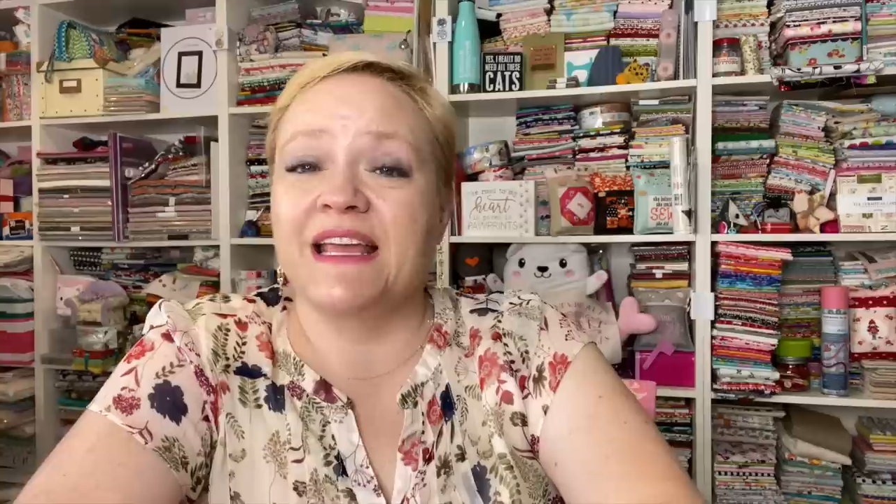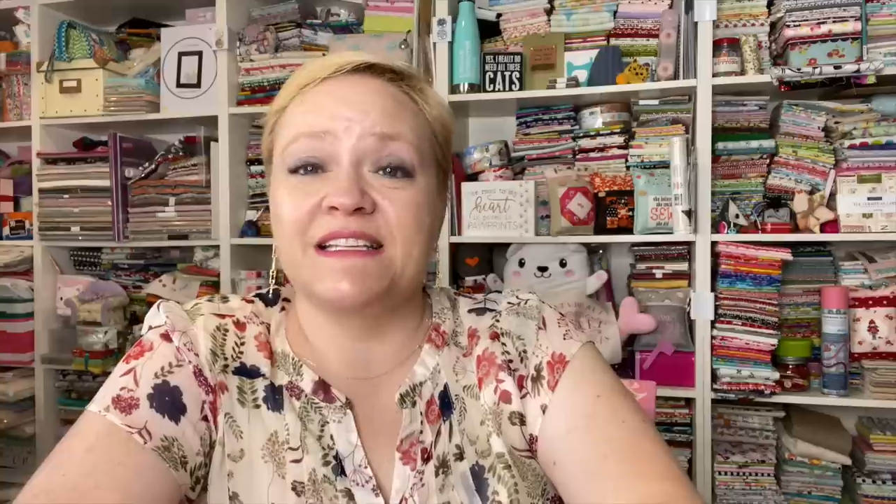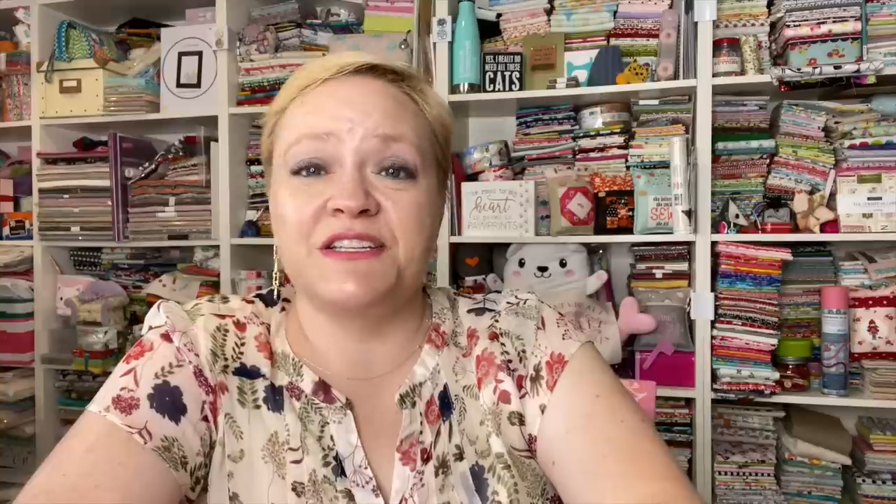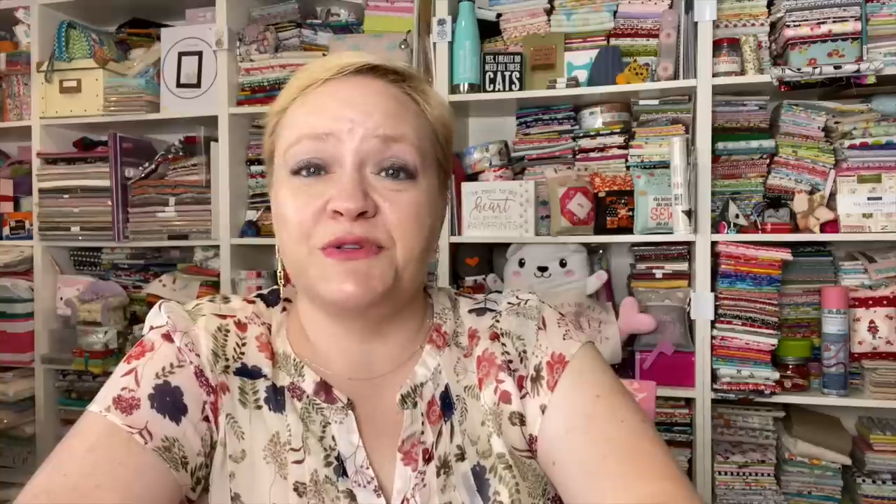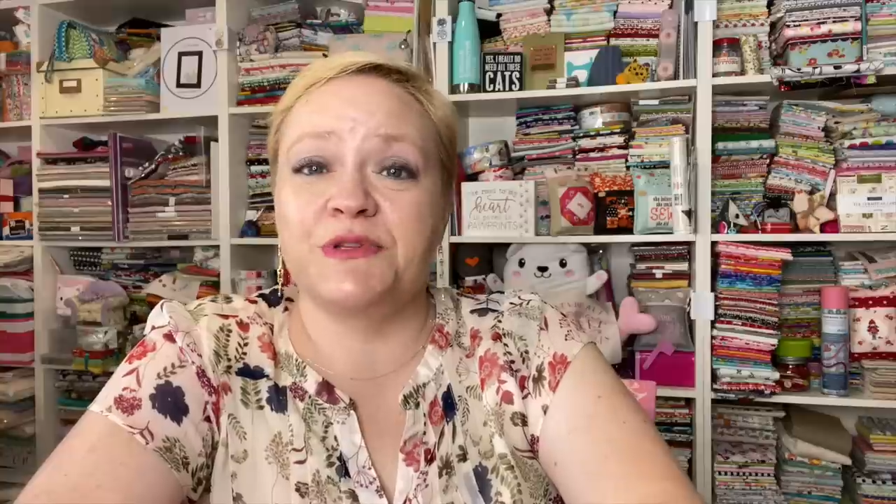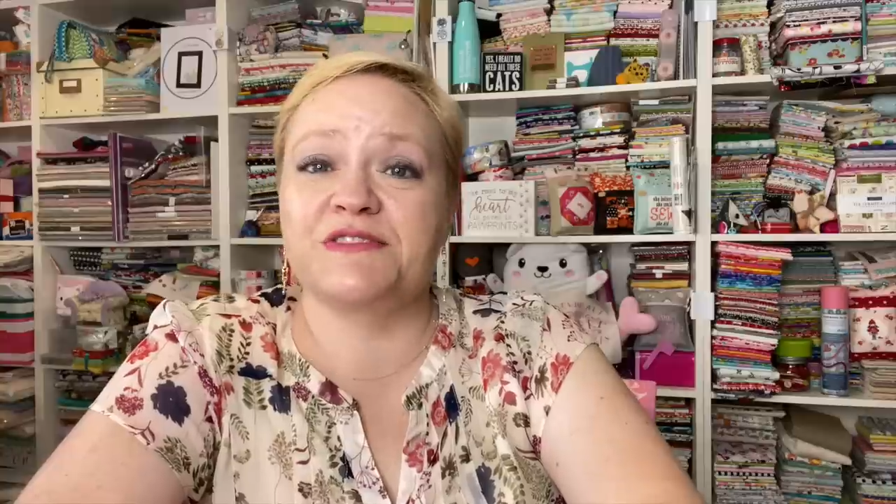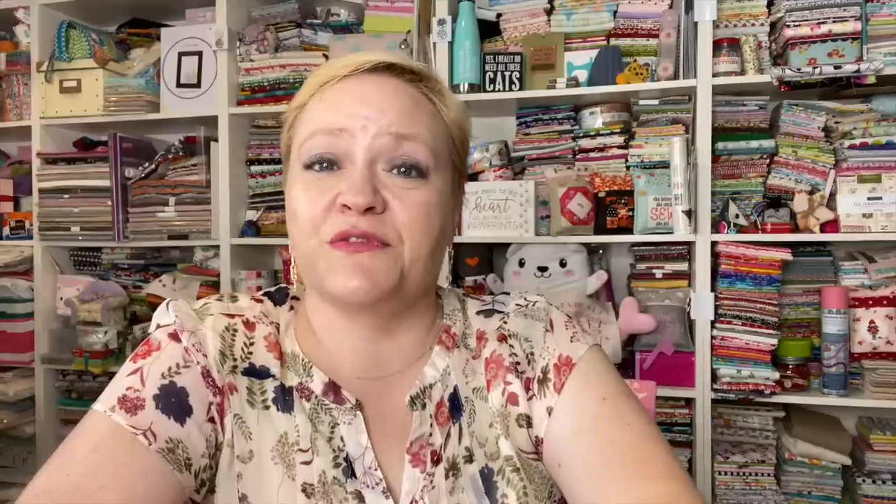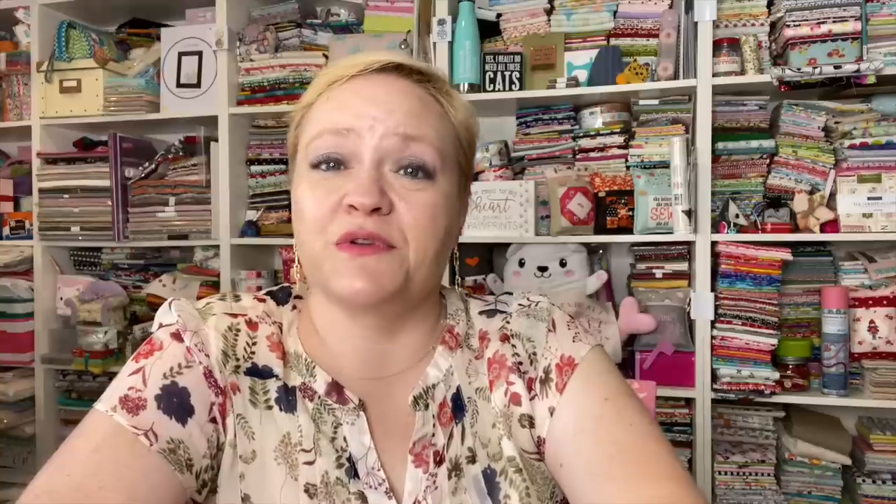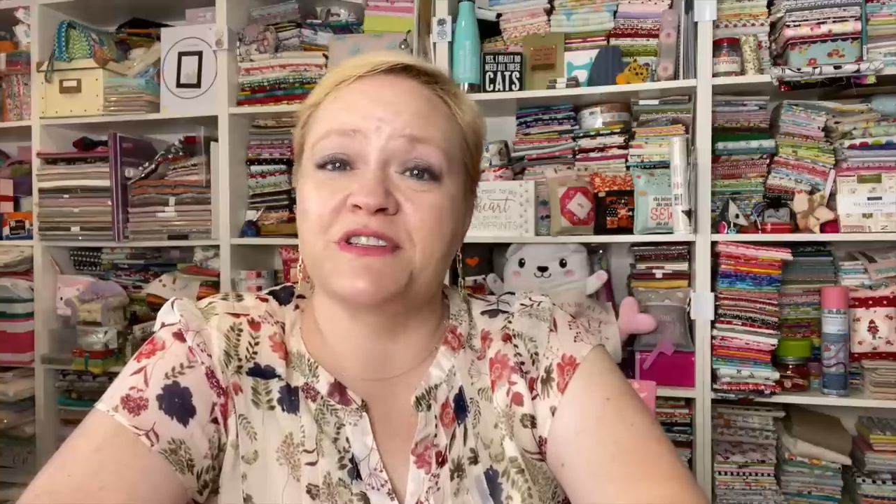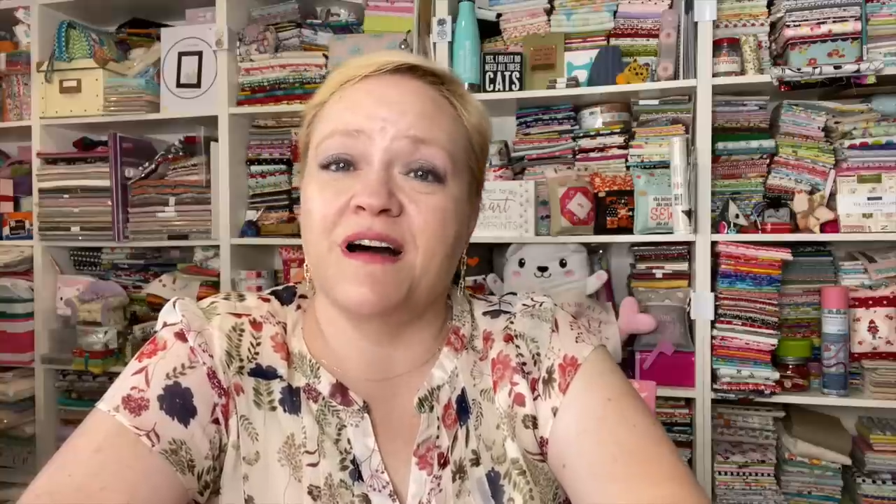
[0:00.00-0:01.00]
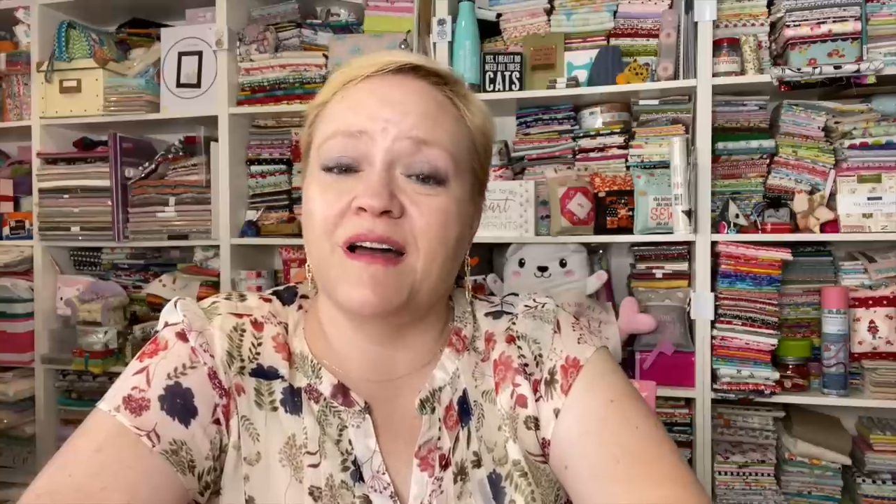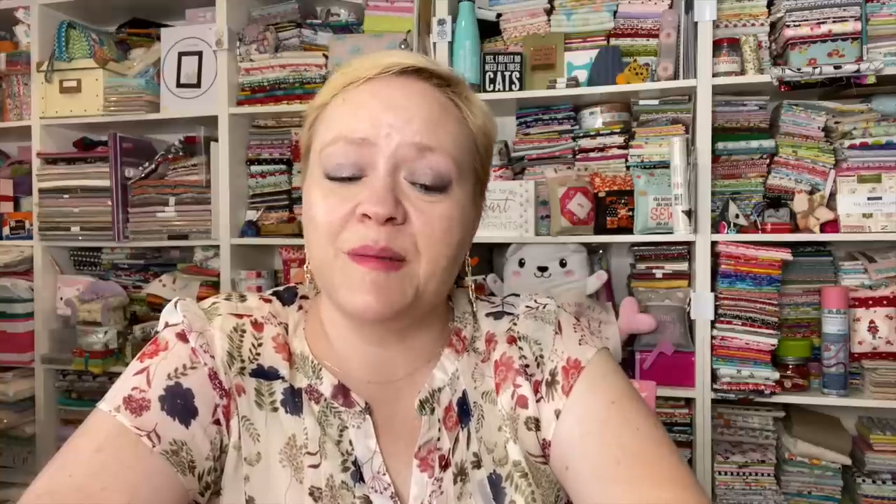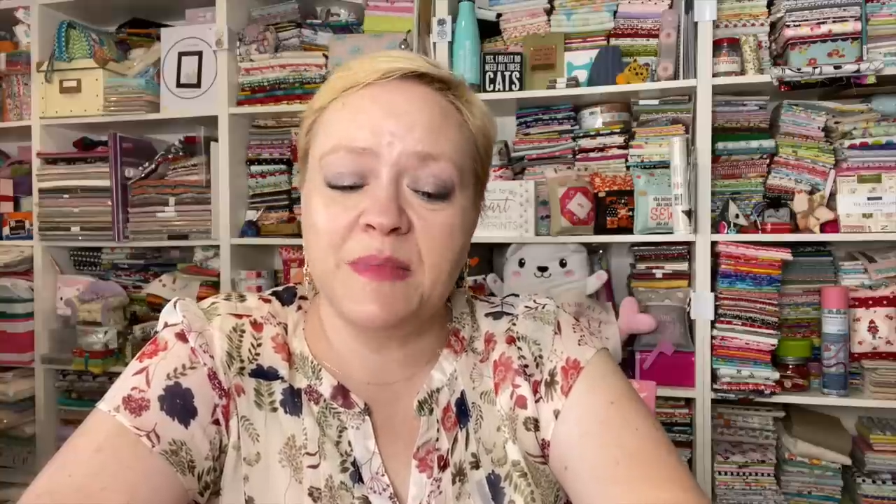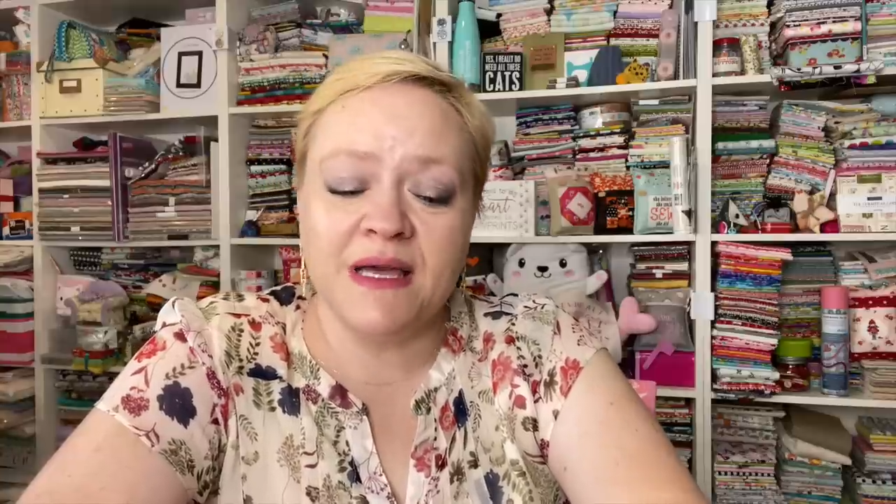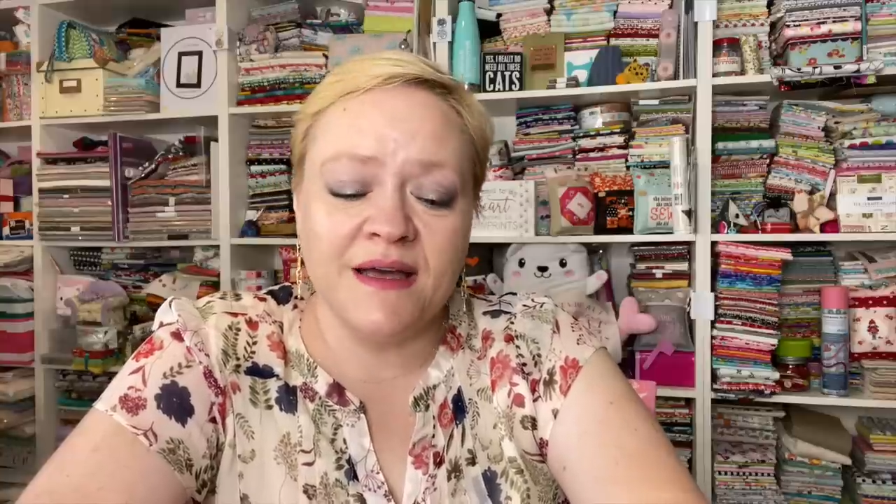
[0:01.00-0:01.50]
get to do this full time.